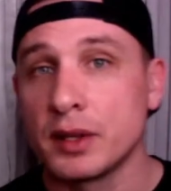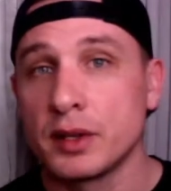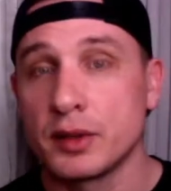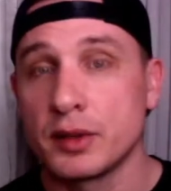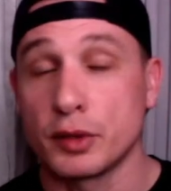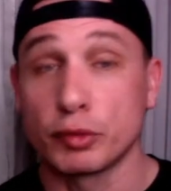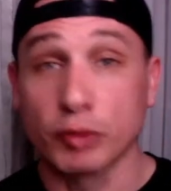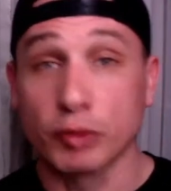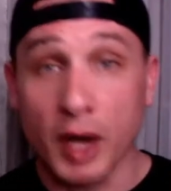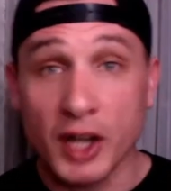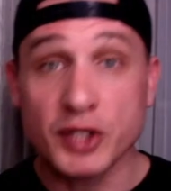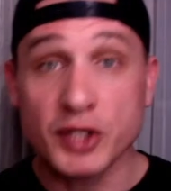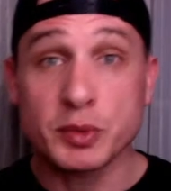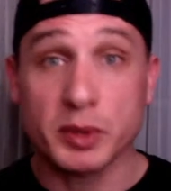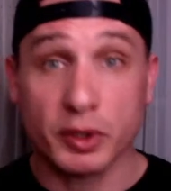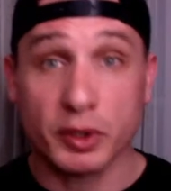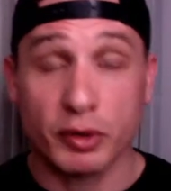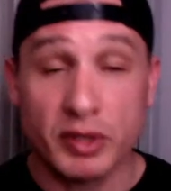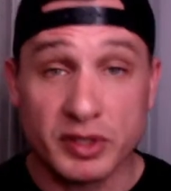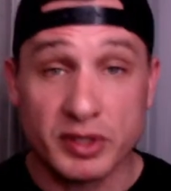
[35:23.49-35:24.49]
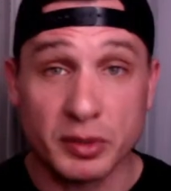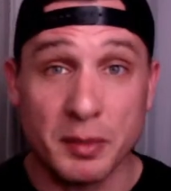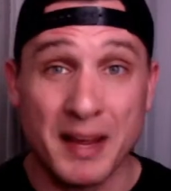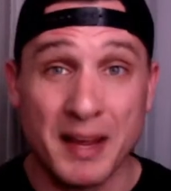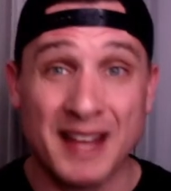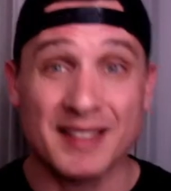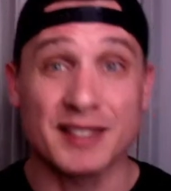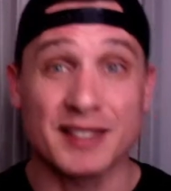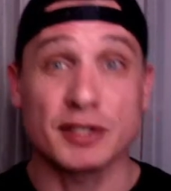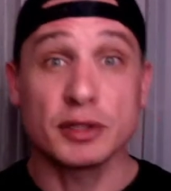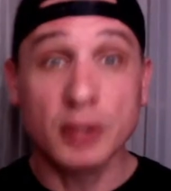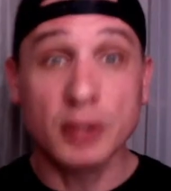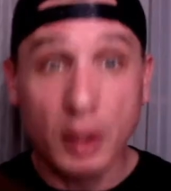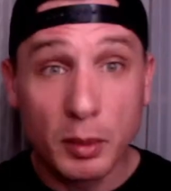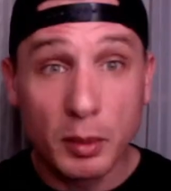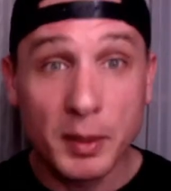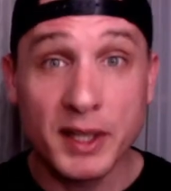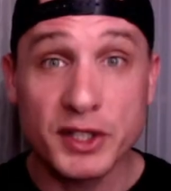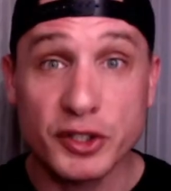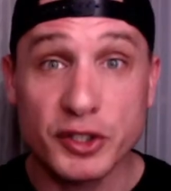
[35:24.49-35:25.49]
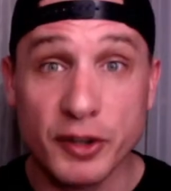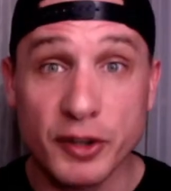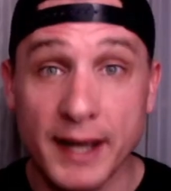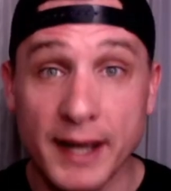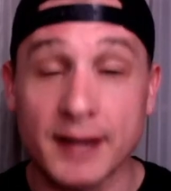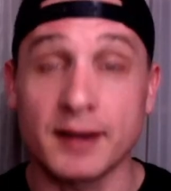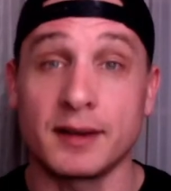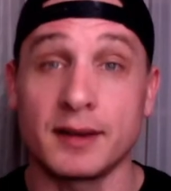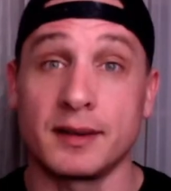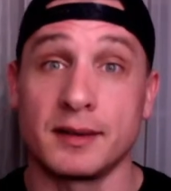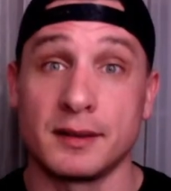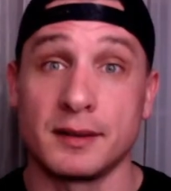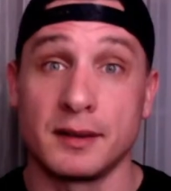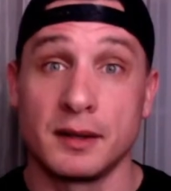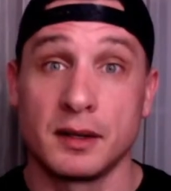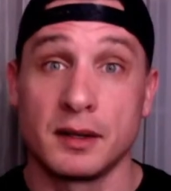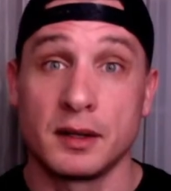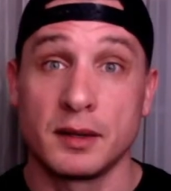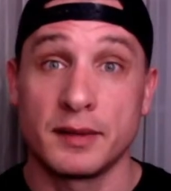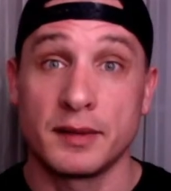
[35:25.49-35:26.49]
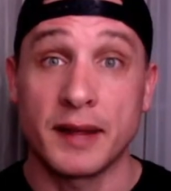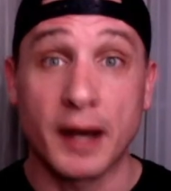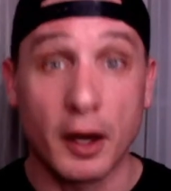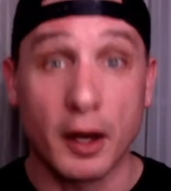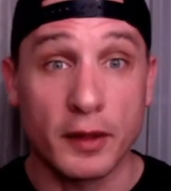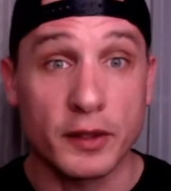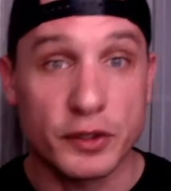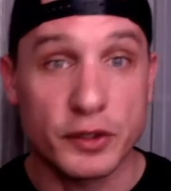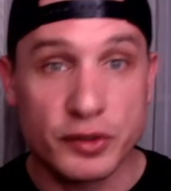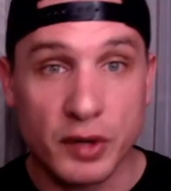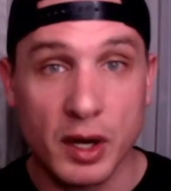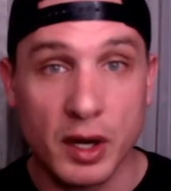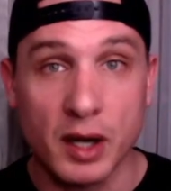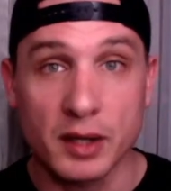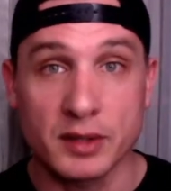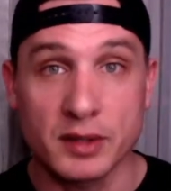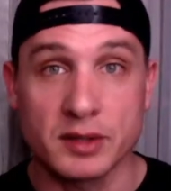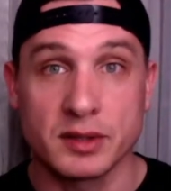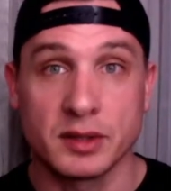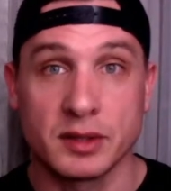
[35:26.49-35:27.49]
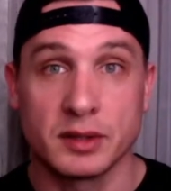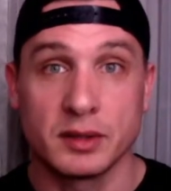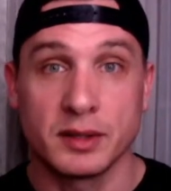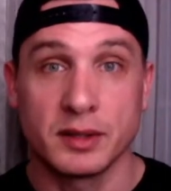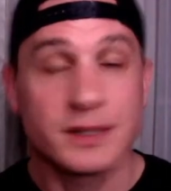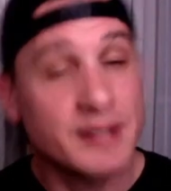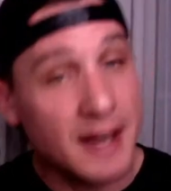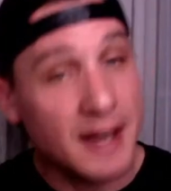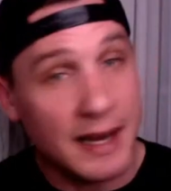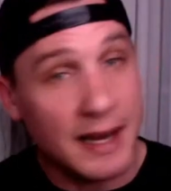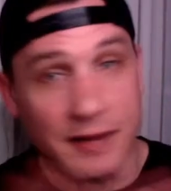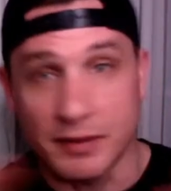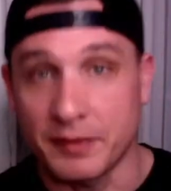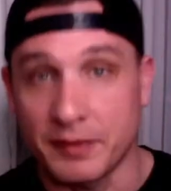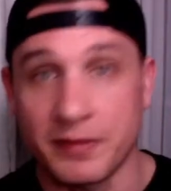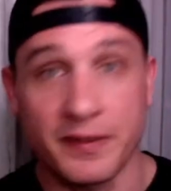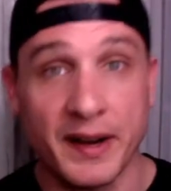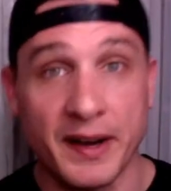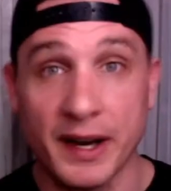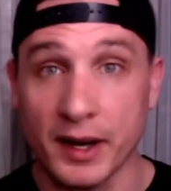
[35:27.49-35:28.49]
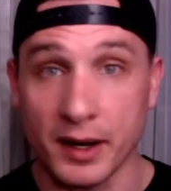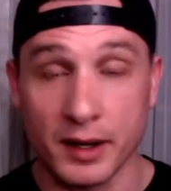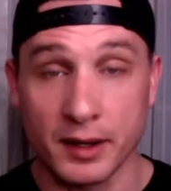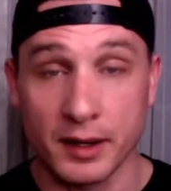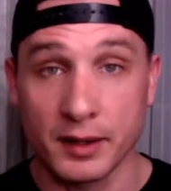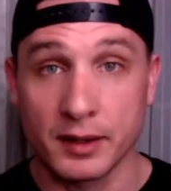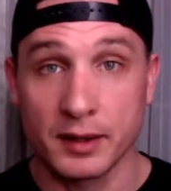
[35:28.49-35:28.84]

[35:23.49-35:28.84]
the rush with crystal meth is so much greater than other drugs. It's not even fair.